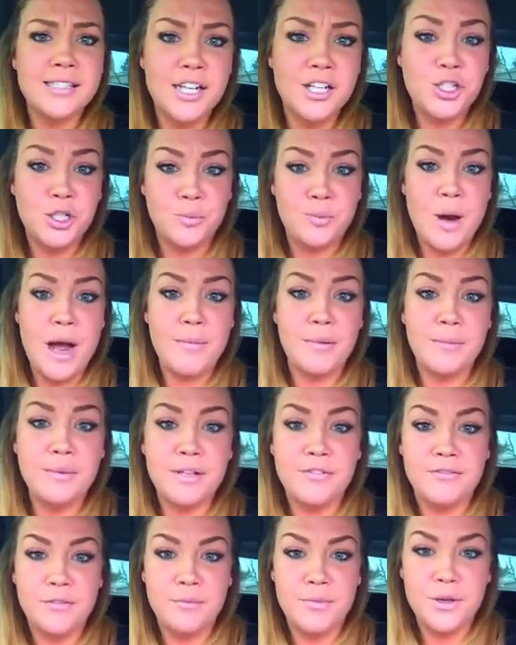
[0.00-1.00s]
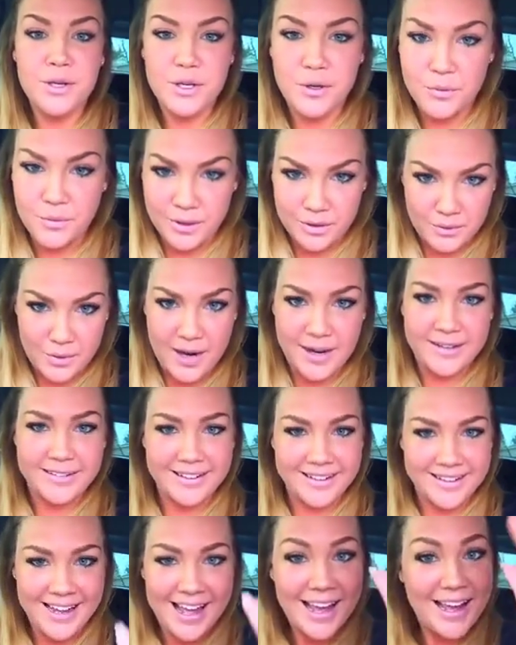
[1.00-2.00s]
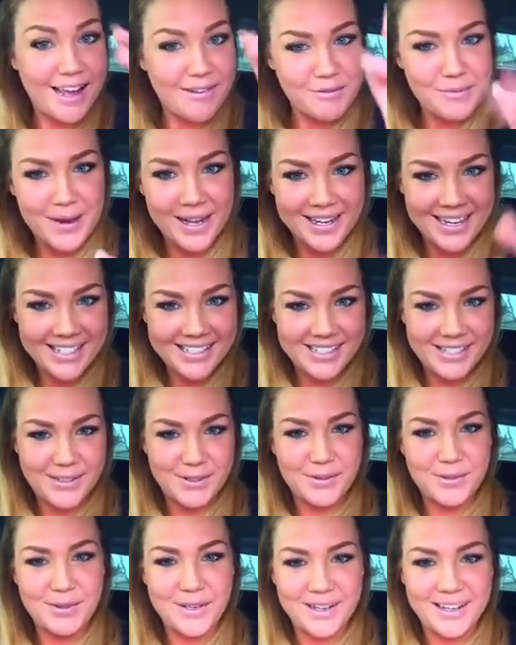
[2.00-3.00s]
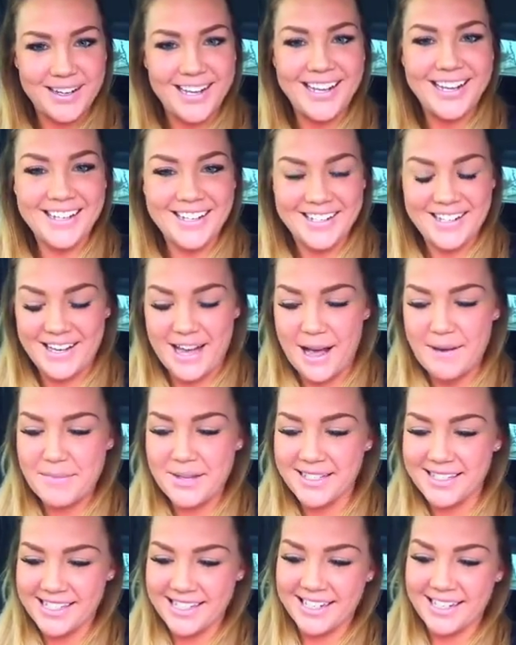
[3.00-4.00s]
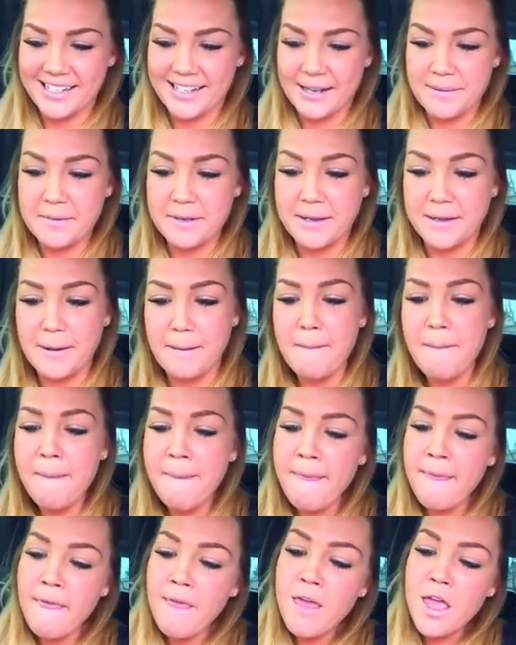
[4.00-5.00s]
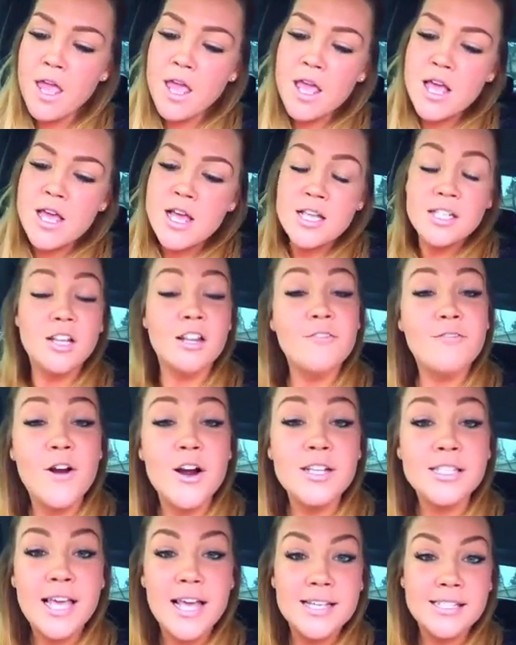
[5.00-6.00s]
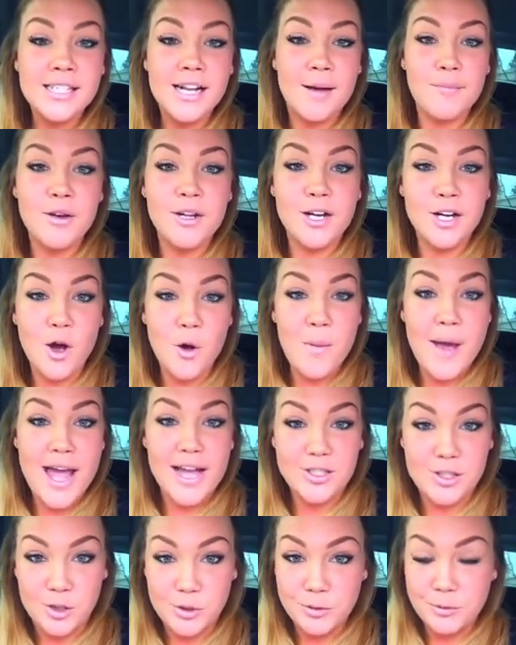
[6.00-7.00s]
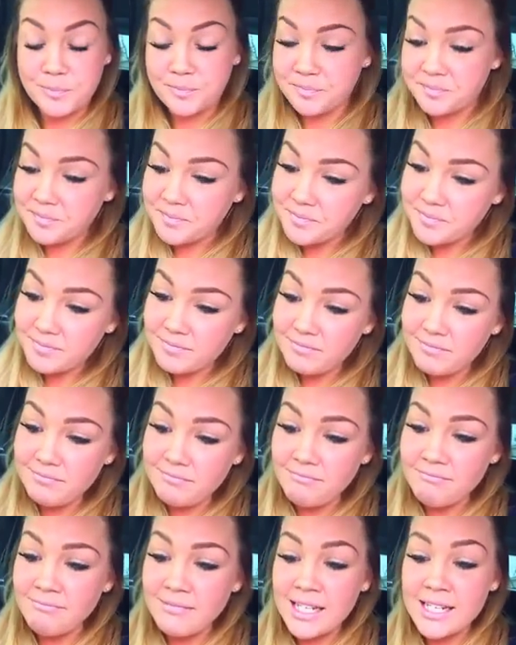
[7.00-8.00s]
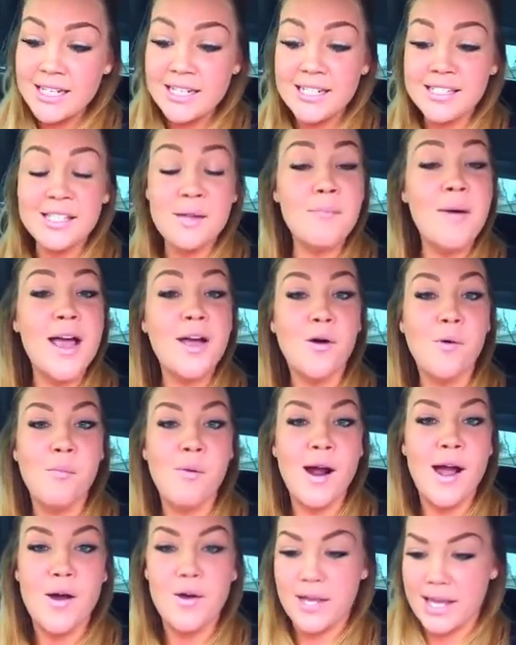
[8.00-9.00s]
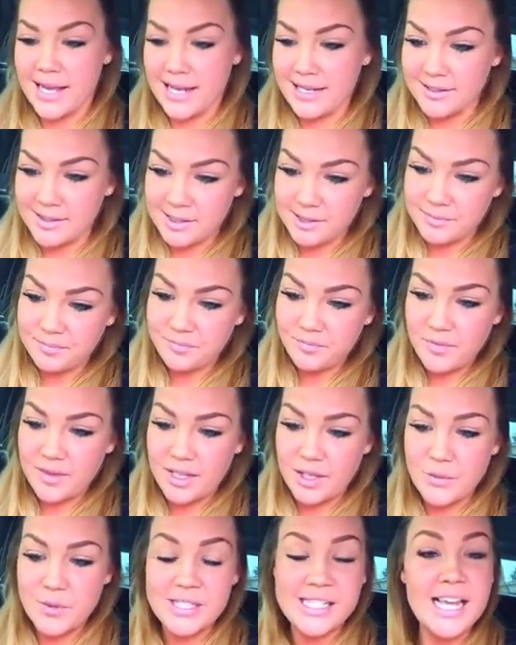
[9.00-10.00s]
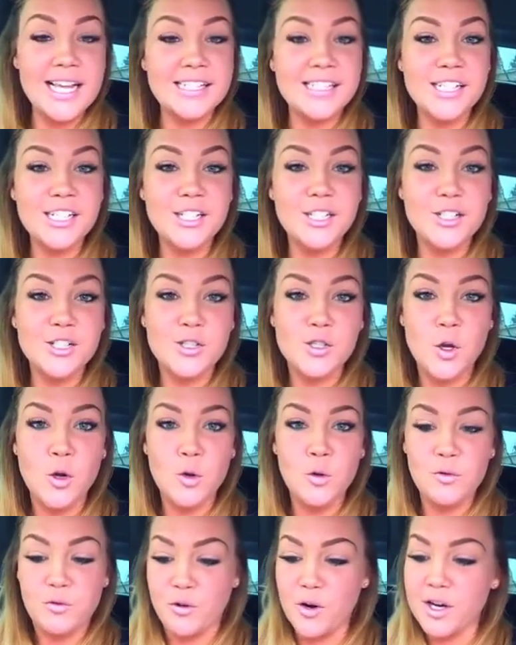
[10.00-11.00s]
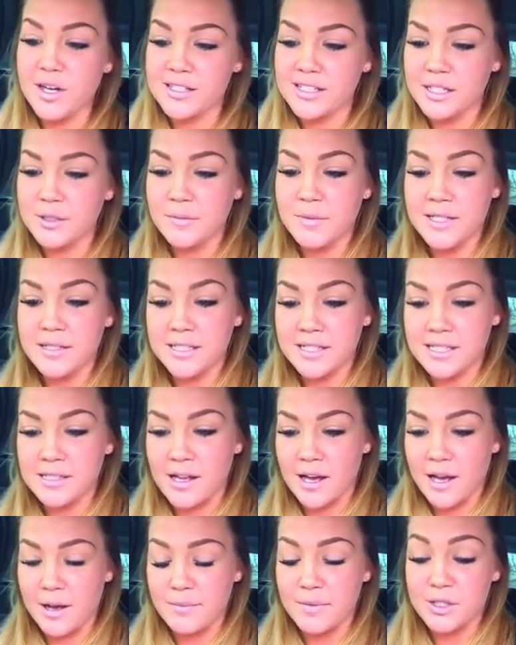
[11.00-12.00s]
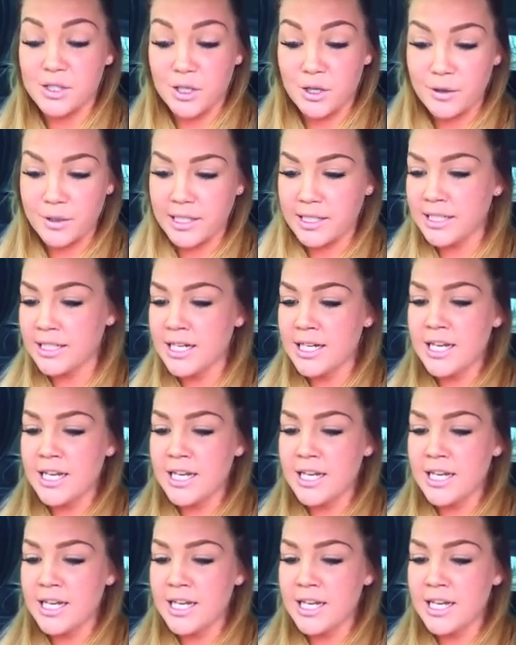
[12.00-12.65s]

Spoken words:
that you're probably familiar with, right? And hey, everybody, I see you commenting and coming in. So the first case that I'm going to go back to is the Michael Brown case. He was 18 years old, Ferguson, Missouri,